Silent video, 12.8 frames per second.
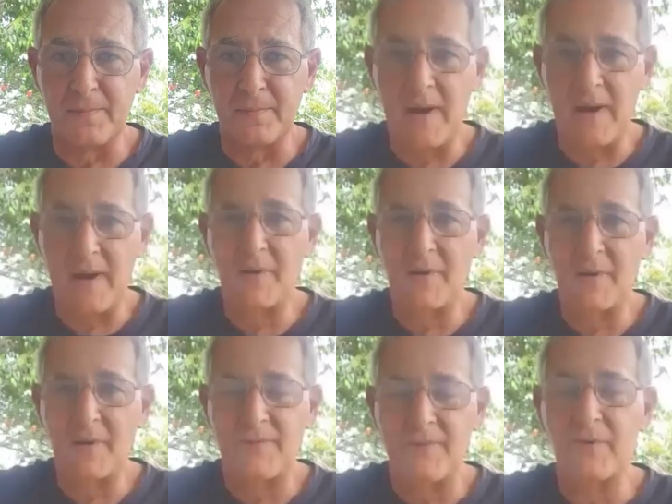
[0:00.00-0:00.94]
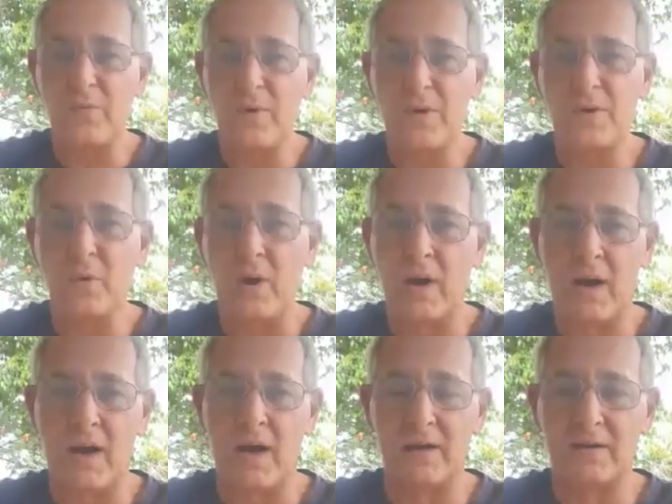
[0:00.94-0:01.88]
you're perfect where you
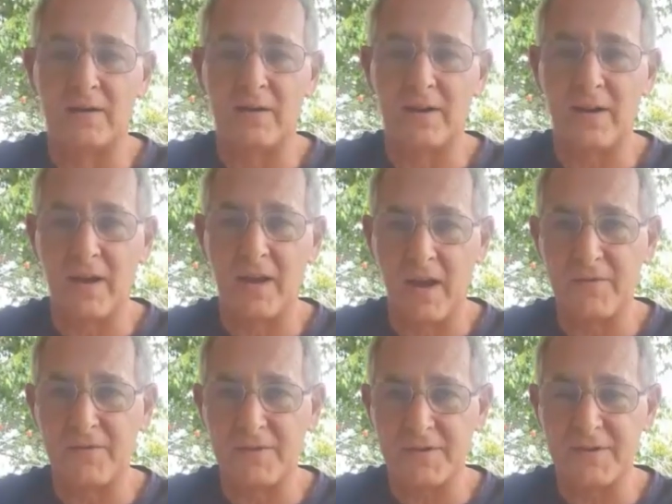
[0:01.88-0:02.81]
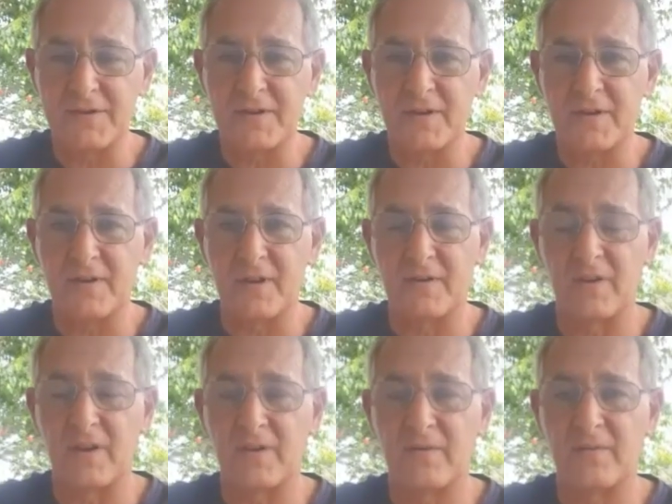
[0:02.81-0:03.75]
are. Okay, this is a
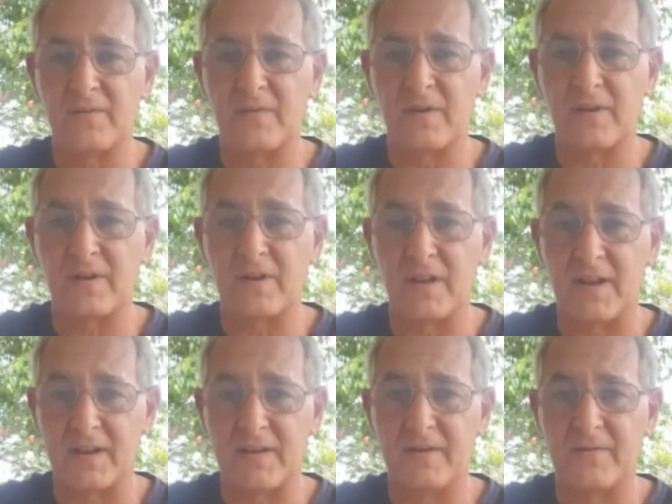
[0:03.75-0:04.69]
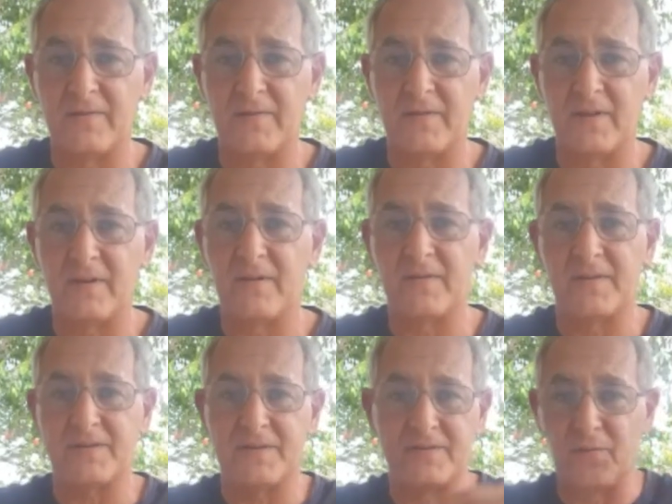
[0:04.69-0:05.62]
collective.
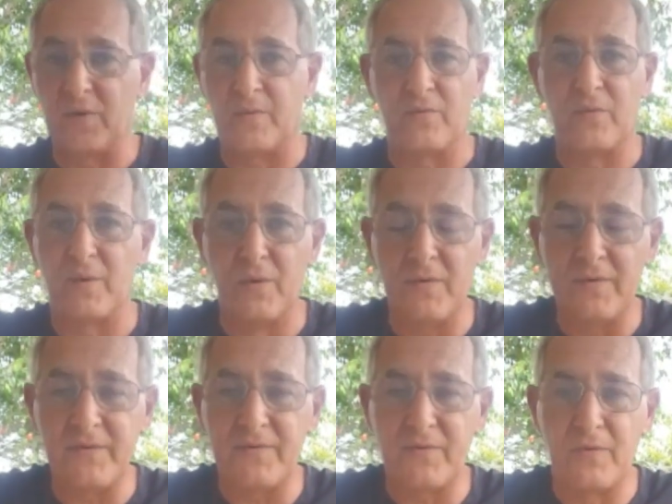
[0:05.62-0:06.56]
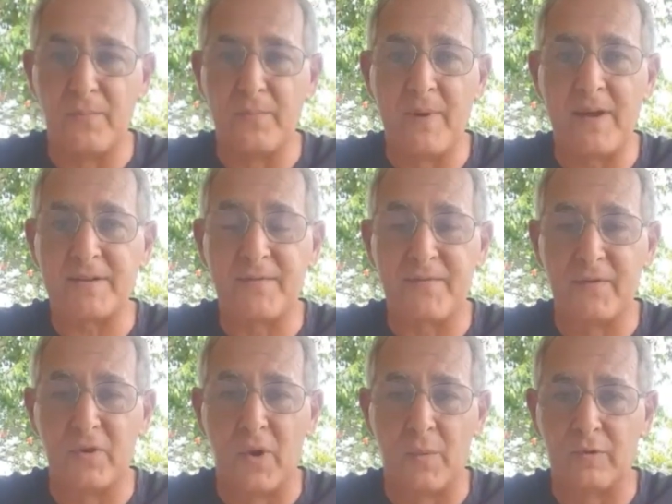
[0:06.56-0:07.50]
We're moving through a massive,
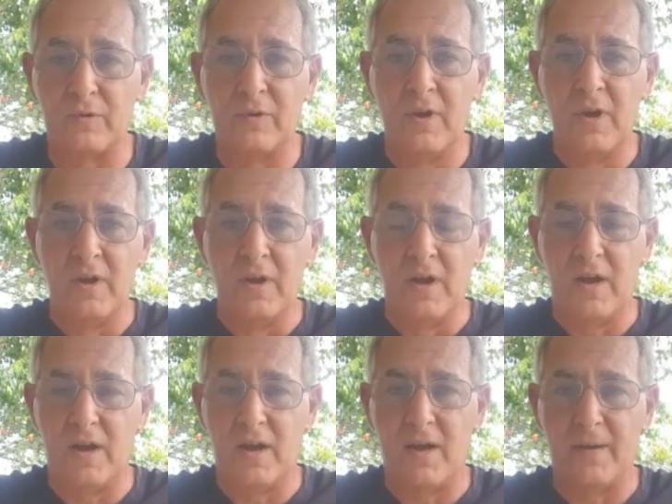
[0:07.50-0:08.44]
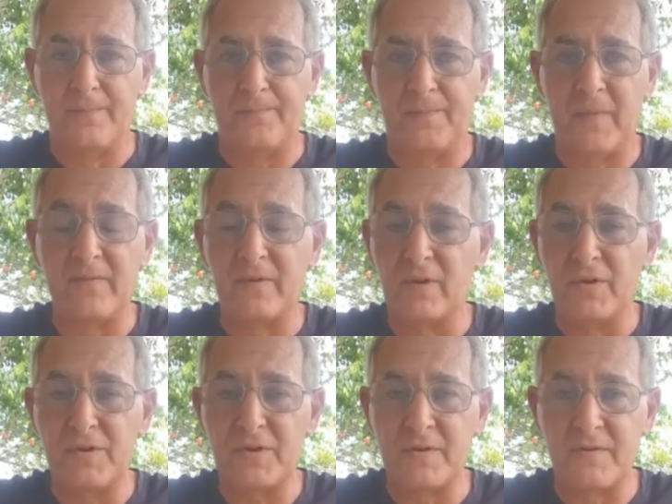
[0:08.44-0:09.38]
phenomenal
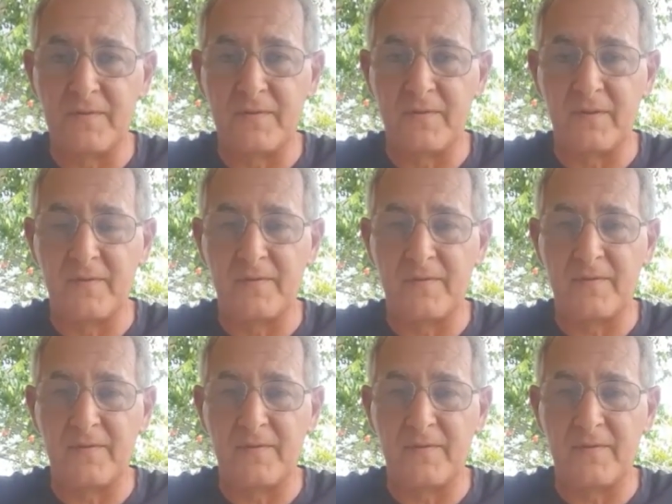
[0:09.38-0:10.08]
evolution of